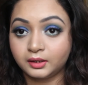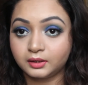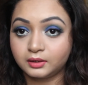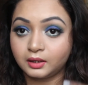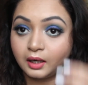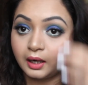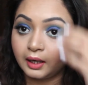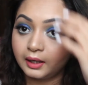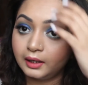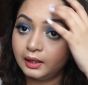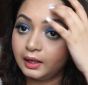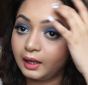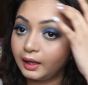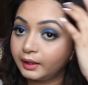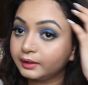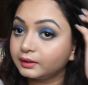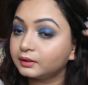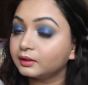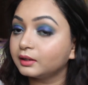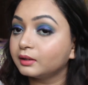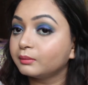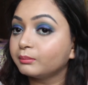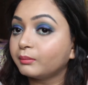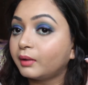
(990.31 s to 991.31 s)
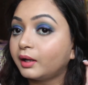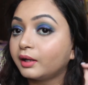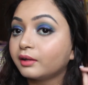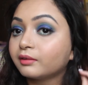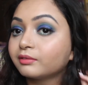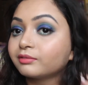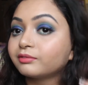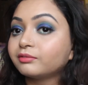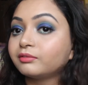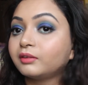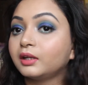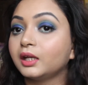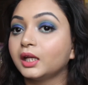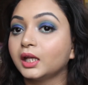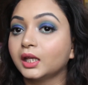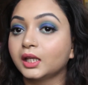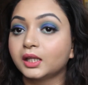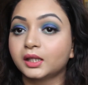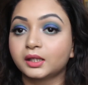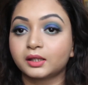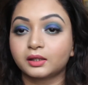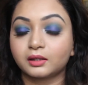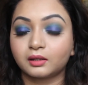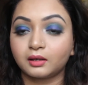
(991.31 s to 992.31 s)
It highlighted my
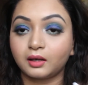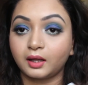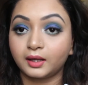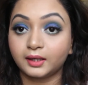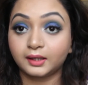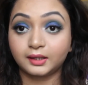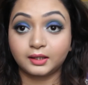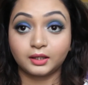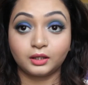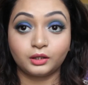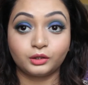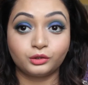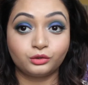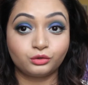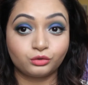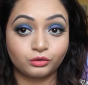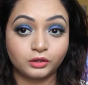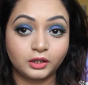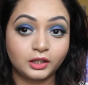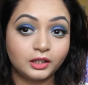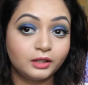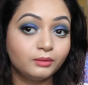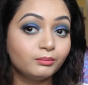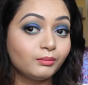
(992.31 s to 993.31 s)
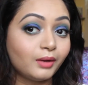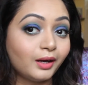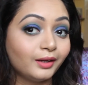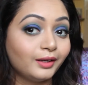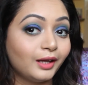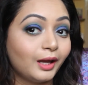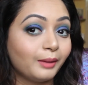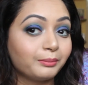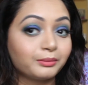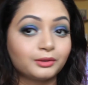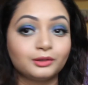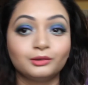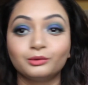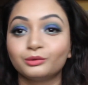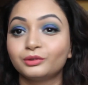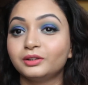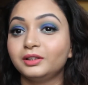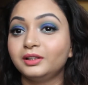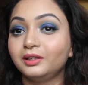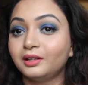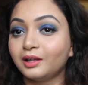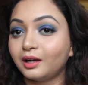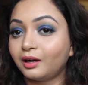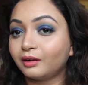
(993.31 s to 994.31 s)
face like a dream. I
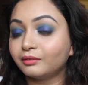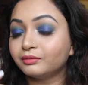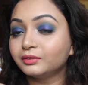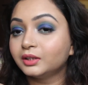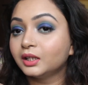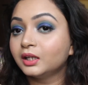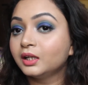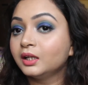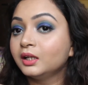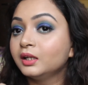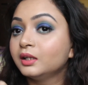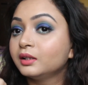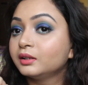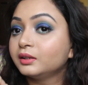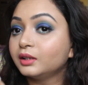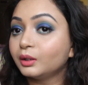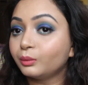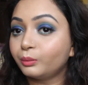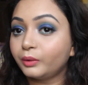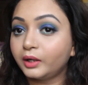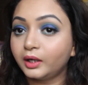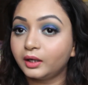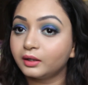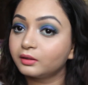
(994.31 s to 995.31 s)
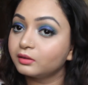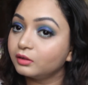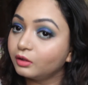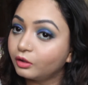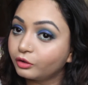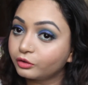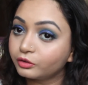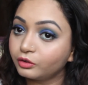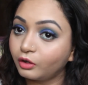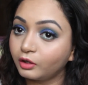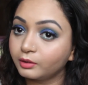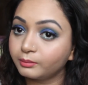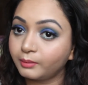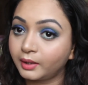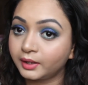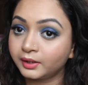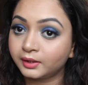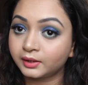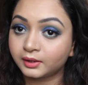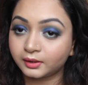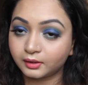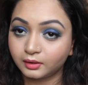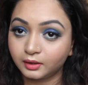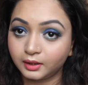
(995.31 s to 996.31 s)
absolutely loved the way it looked on my
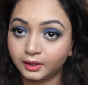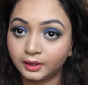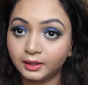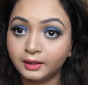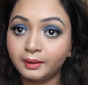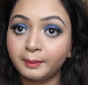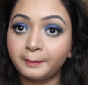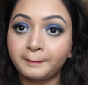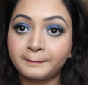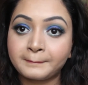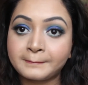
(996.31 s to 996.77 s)
skin.